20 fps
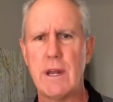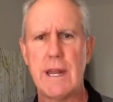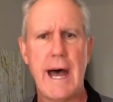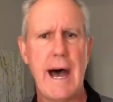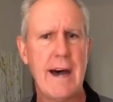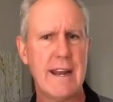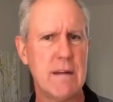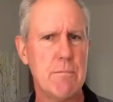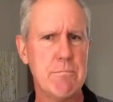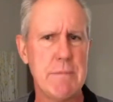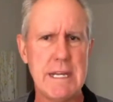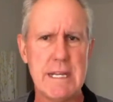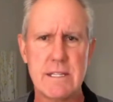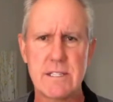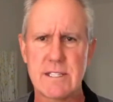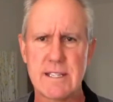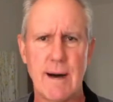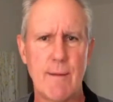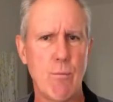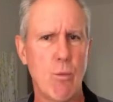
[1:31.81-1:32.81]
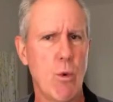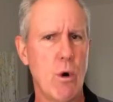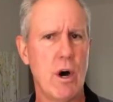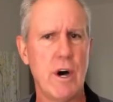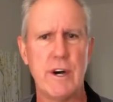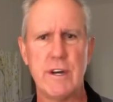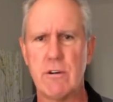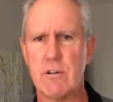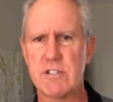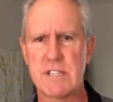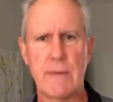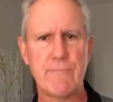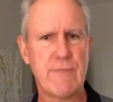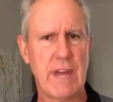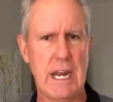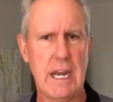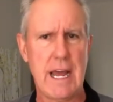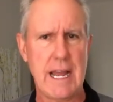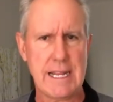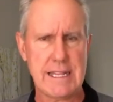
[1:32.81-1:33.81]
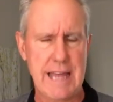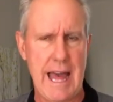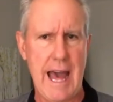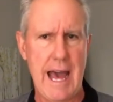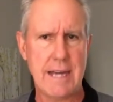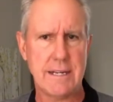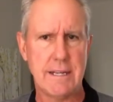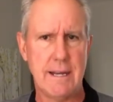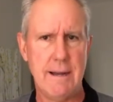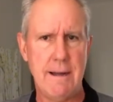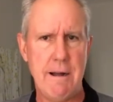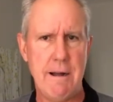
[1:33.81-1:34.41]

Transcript: how to meet someone, or something like that.